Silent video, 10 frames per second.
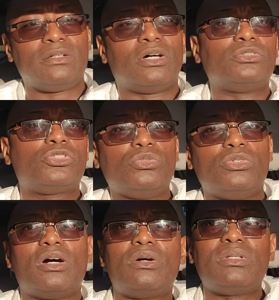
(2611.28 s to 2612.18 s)
Don't you
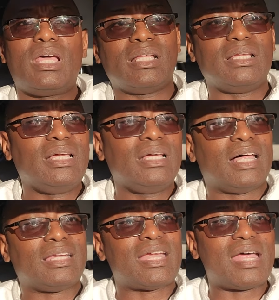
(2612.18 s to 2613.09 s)
know that
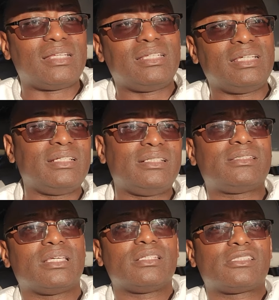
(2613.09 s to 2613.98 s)
a lot of
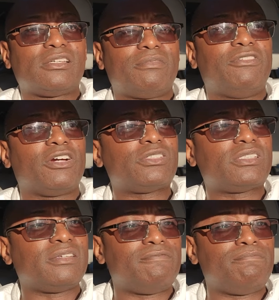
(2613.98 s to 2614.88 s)
these
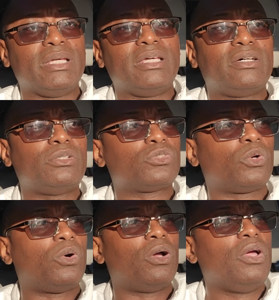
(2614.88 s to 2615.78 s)
subversive bills
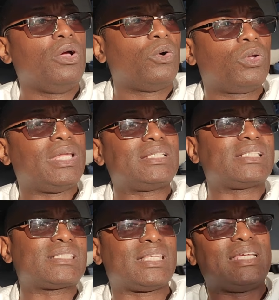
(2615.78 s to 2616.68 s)
or
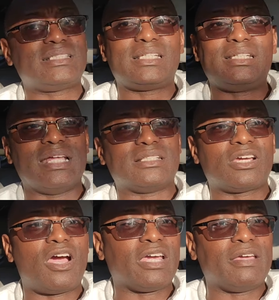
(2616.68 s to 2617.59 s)
legislation
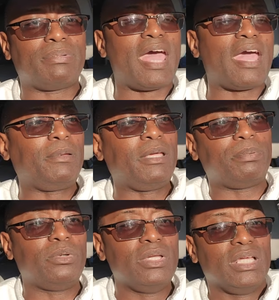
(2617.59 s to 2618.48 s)
that target black
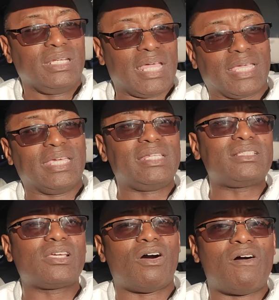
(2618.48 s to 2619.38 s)
people that get
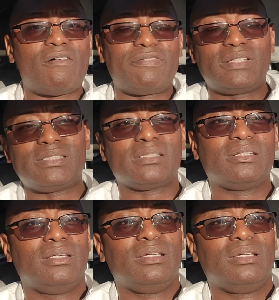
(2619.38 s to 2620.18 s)
into office